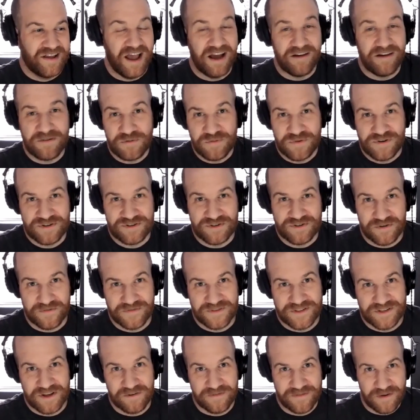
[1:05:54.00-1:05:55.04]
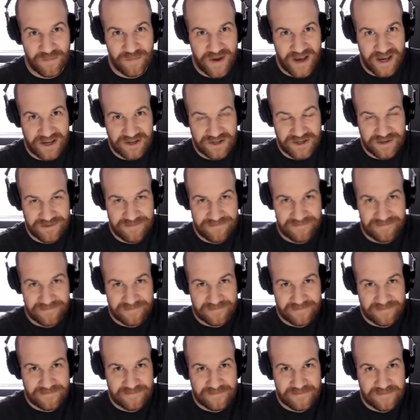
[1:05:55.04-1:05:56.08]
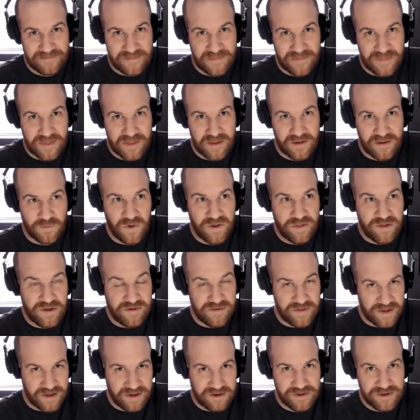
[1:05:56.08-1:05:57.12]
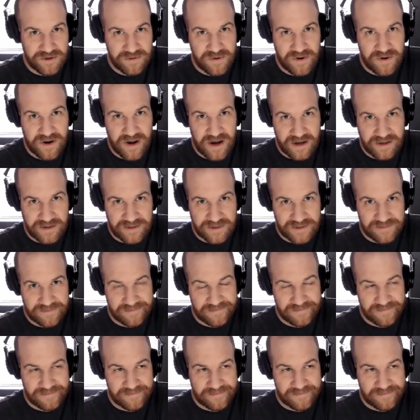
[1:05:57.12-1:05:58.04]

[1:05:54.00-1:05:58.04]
Everyone deserves self-compassion, whether you think you do or not.